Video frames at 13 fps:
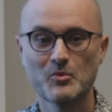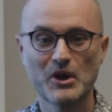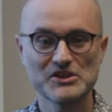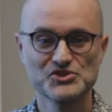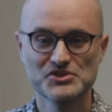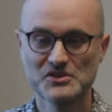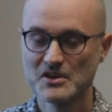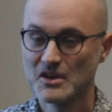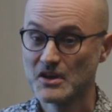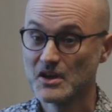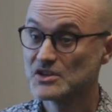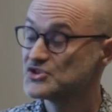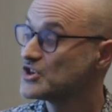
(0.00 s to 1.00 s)
how much
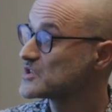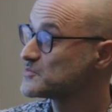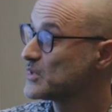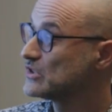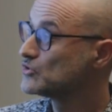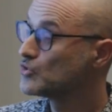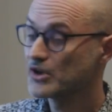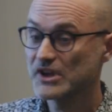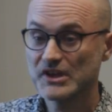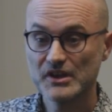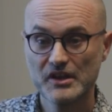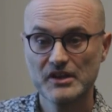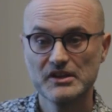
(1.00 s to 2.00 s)
she has been
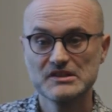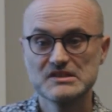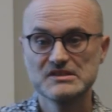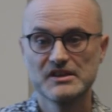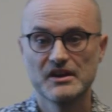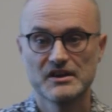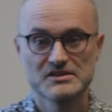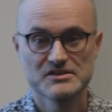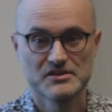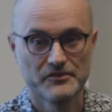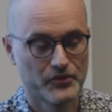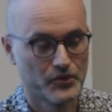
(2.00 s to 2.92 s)
doing in these years